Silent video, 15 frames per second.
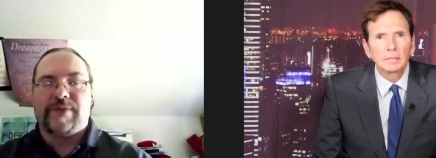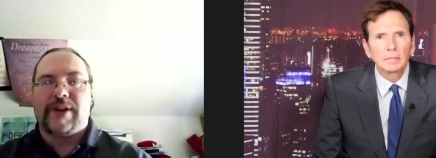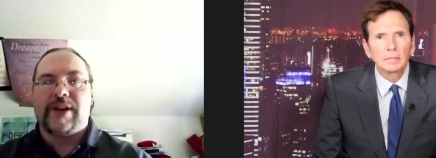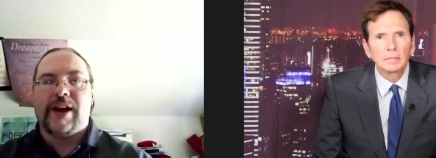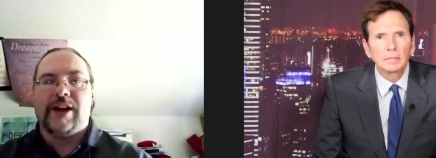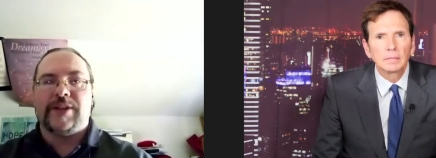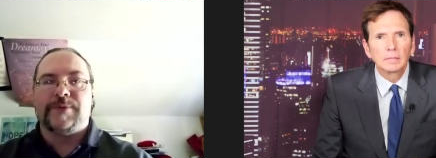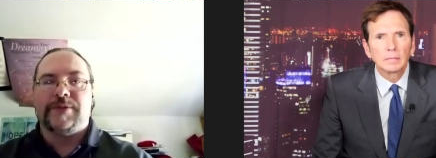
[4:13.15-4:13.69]

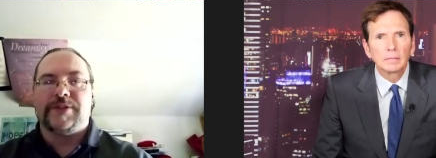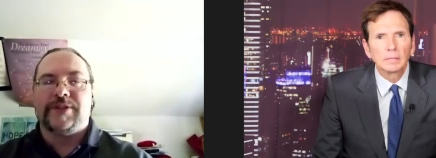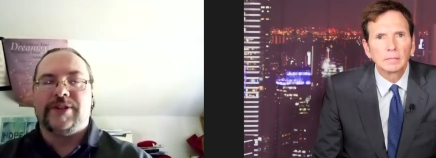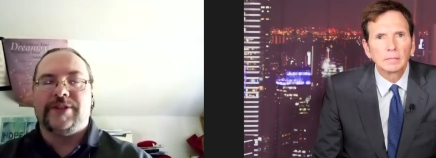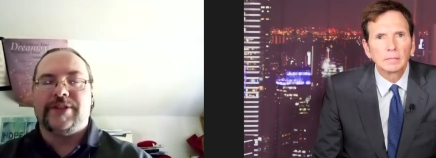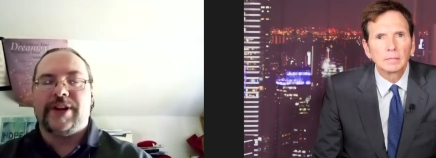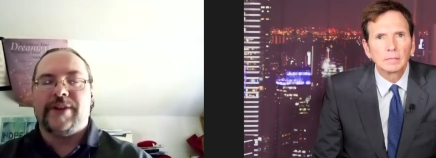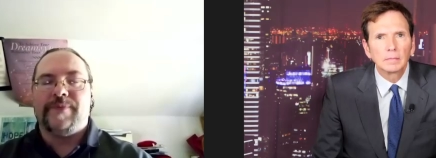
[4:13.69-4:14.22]
Speaker 1: Gospels and
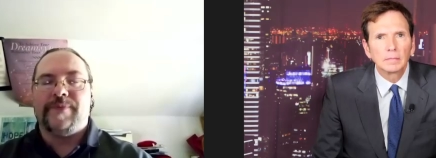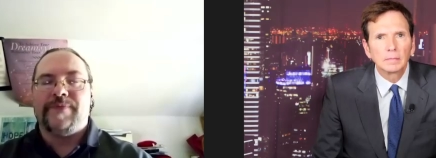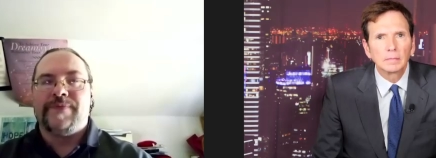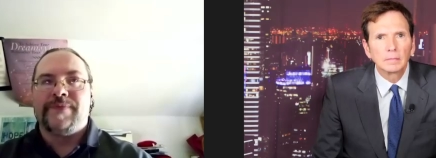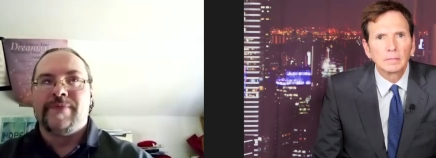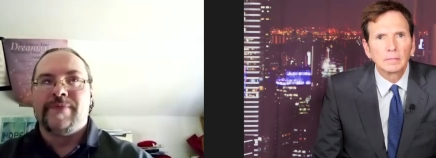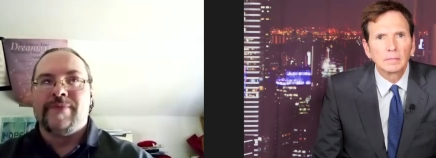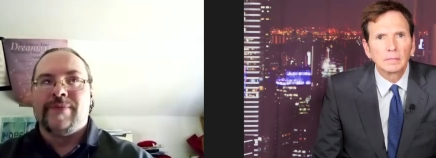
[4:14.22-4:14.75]
all that,
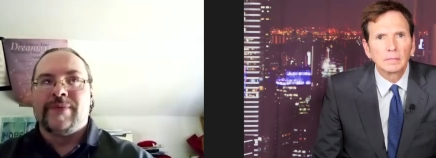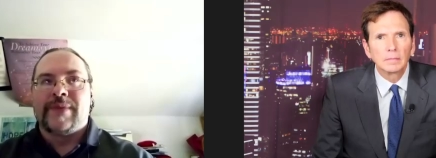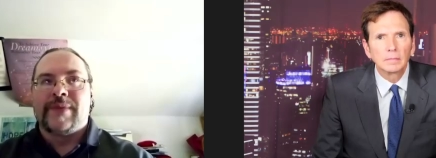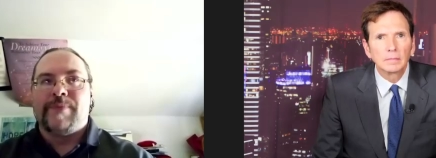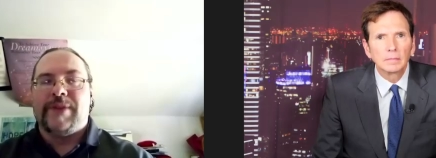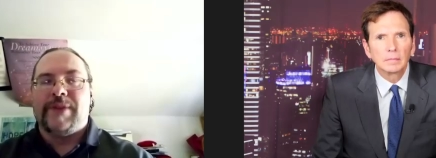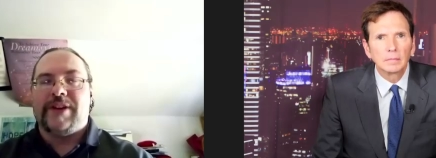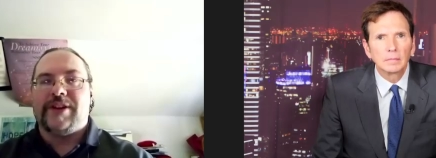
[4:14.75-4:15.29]

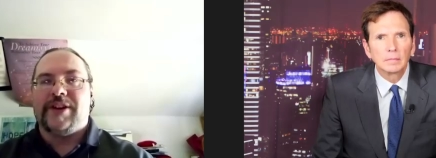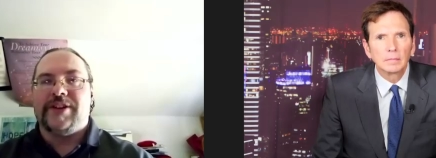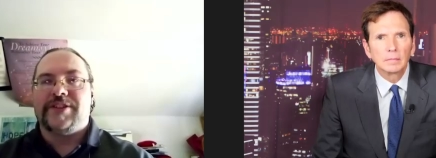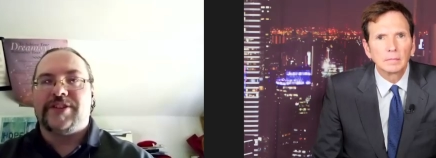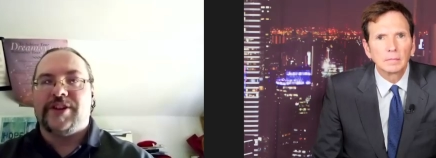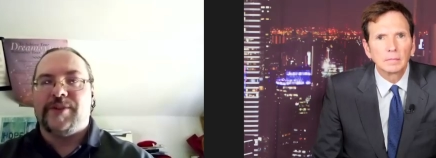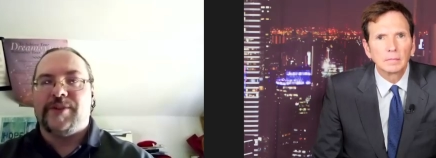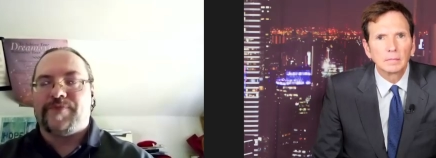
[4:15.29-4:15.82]

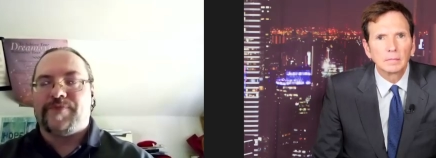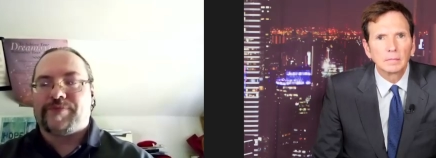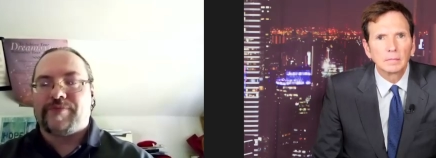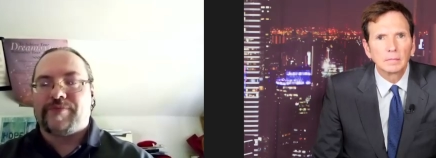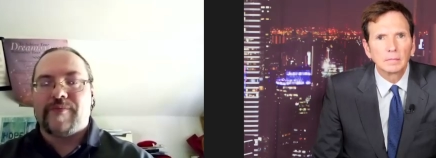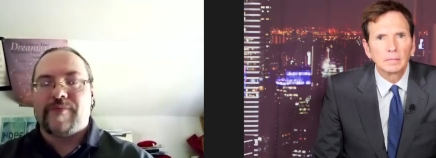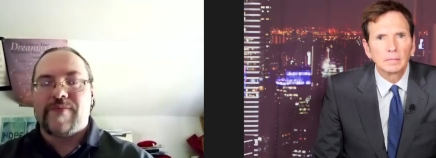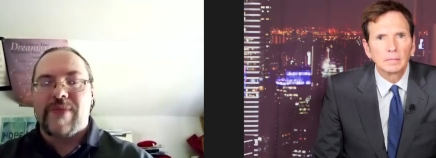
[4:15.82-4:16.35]
because
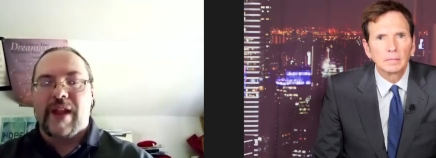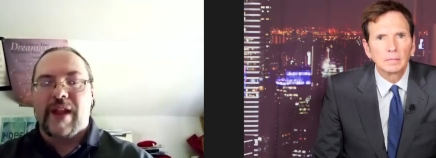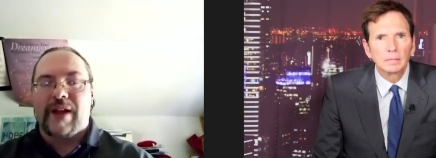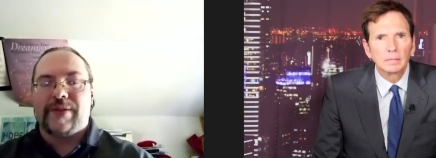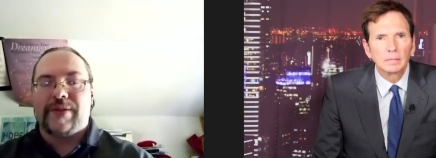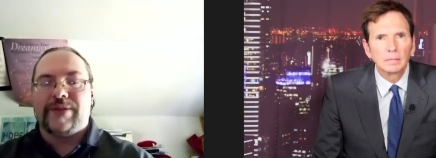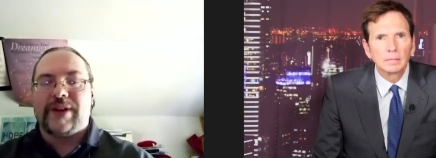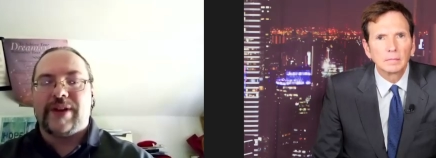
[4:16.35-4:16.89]

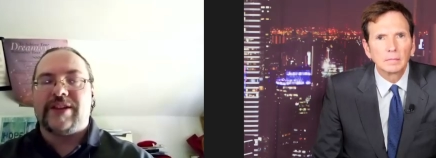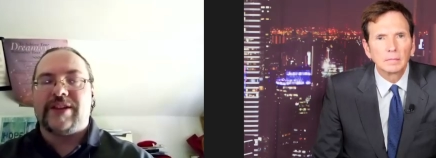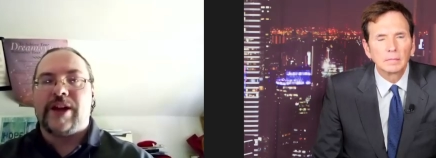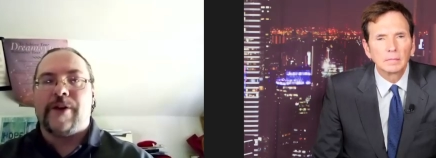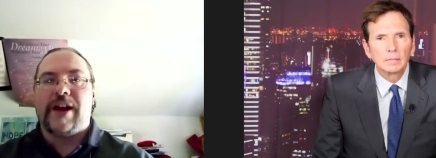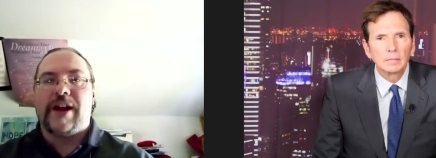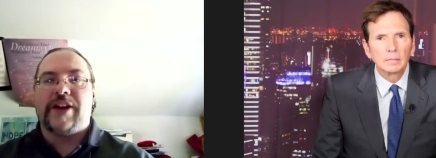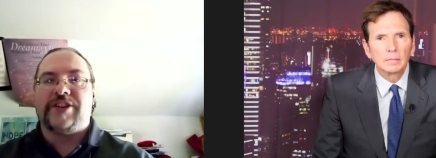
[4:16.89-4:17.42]
that's how
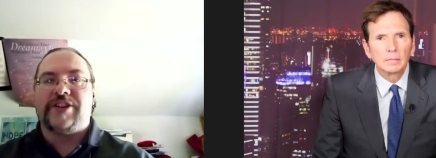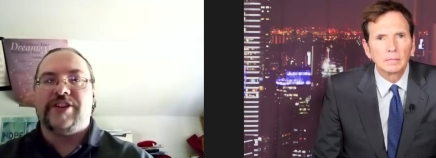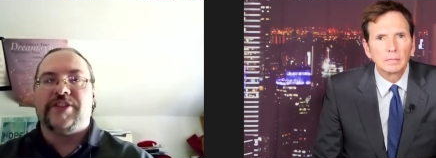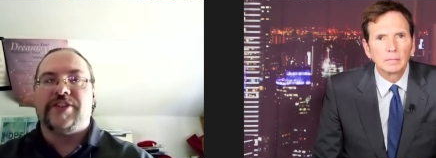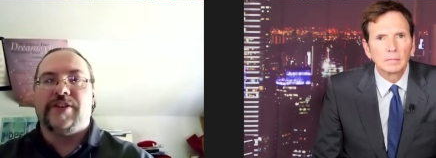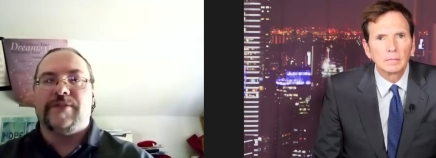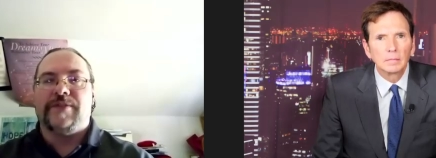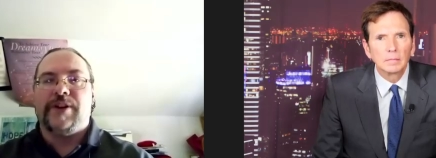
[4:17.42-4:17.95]
I actually
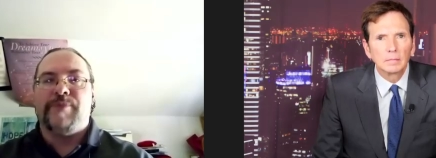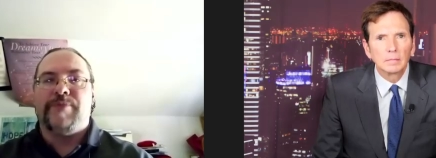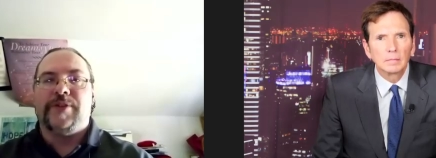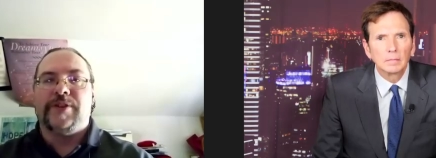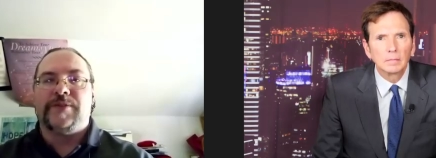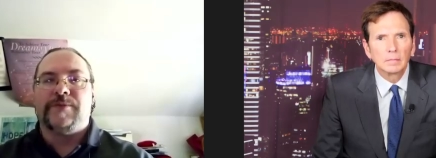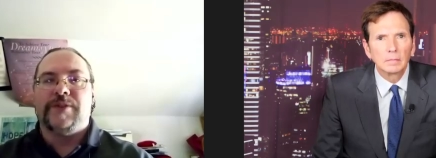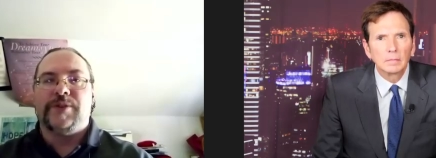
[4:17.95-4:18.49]
started writing
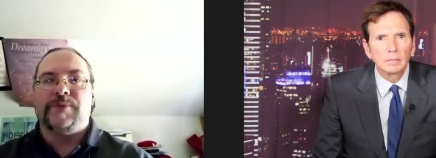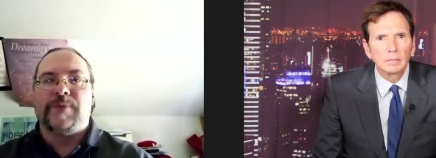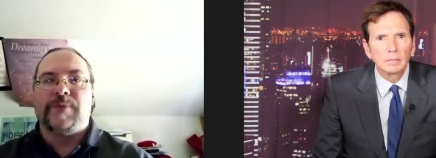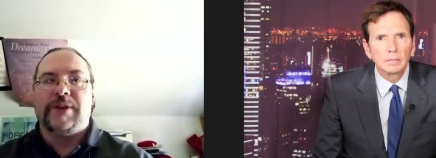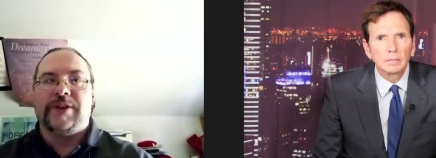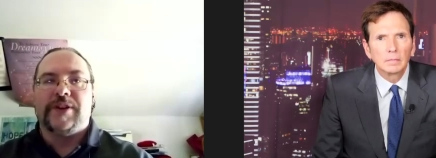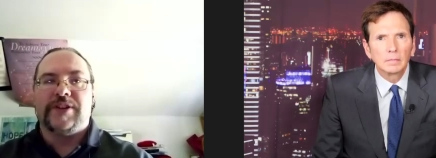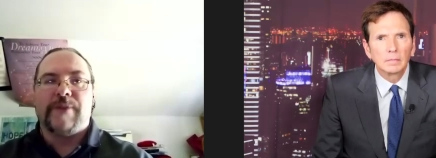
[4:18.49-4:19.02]
books, was
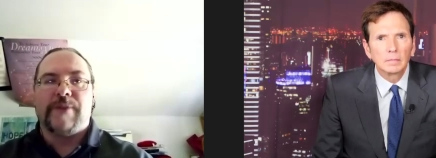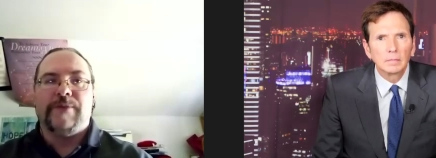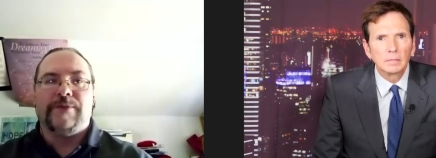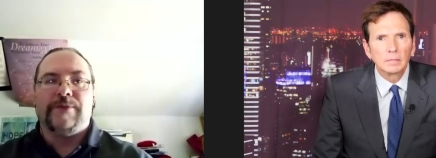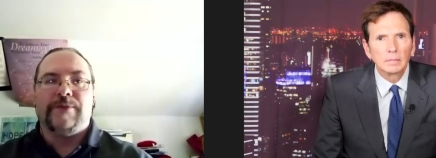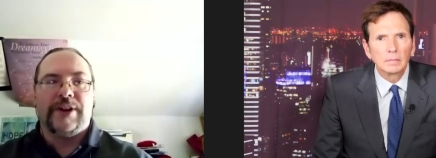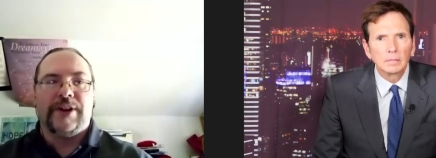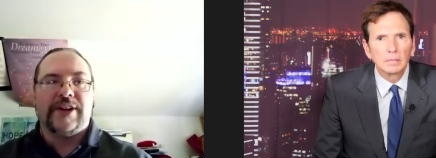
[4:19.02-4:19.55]
because I would
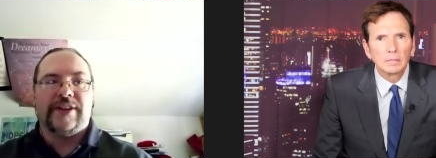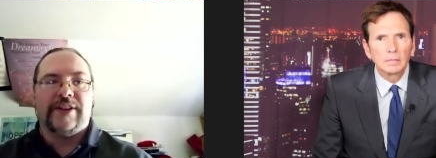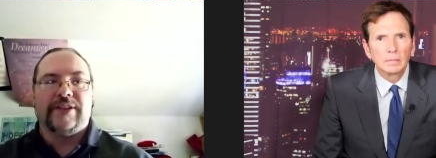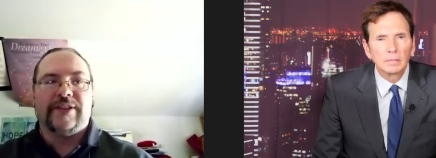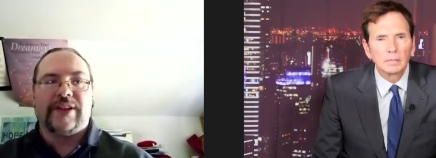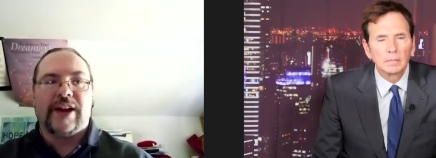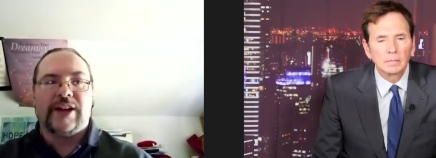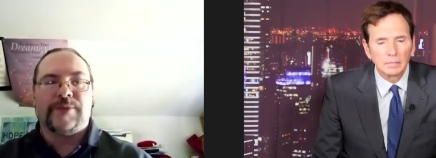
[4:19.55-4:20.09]
write down the
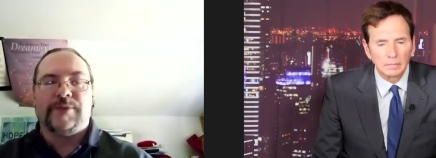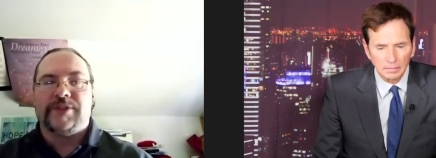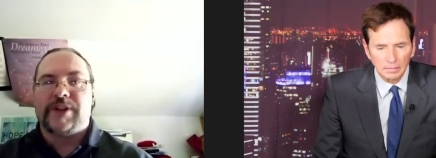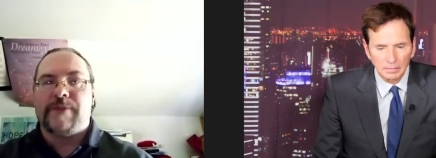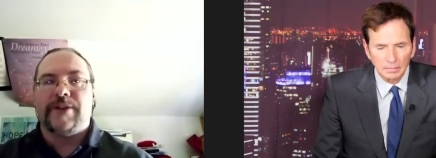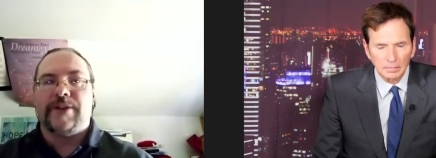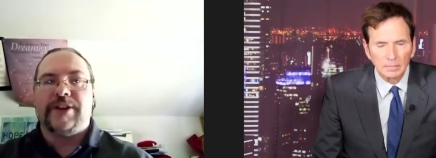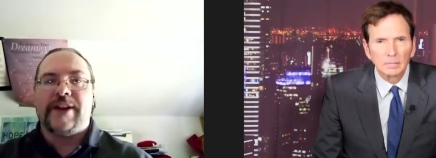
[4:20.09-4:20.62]
Gospels, I would
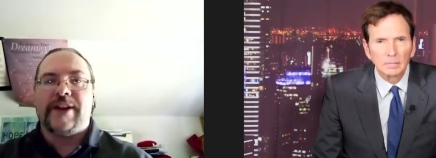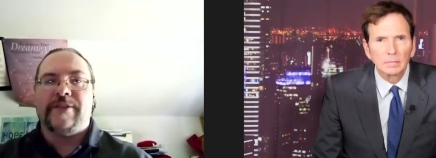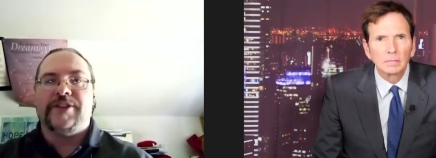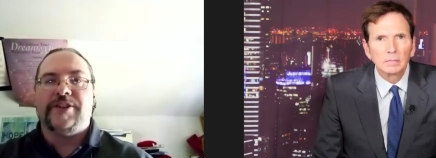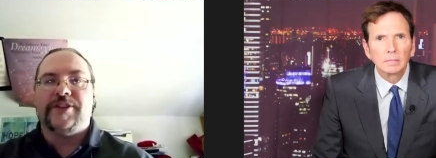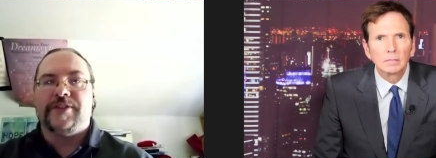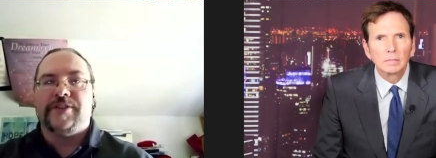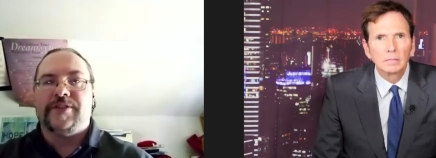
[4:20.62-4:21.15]
write down a
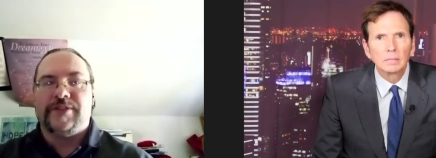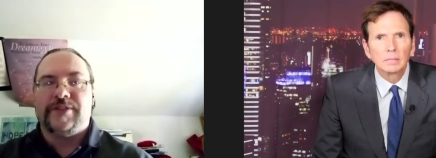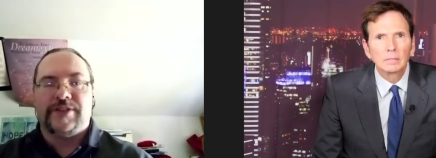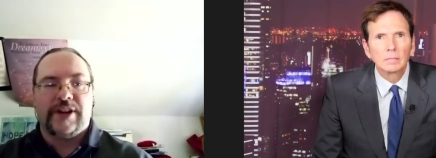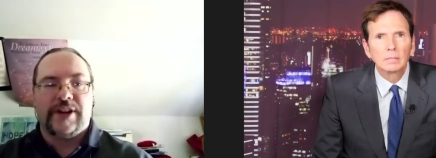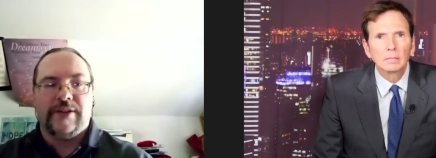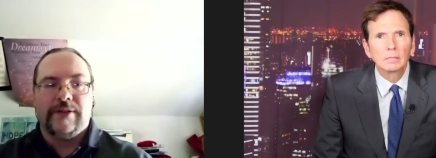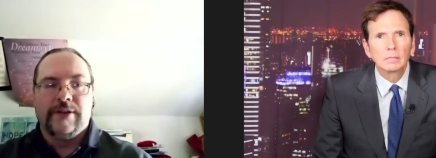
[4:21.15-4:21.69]
journal and say,